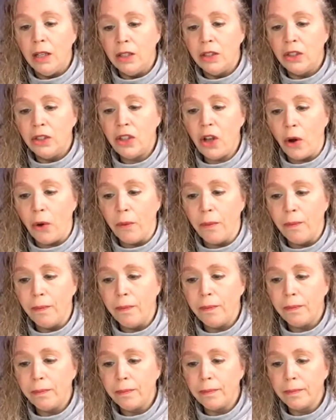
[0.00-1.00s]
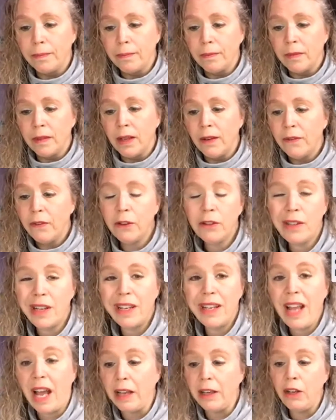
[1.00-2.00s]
So, first thing,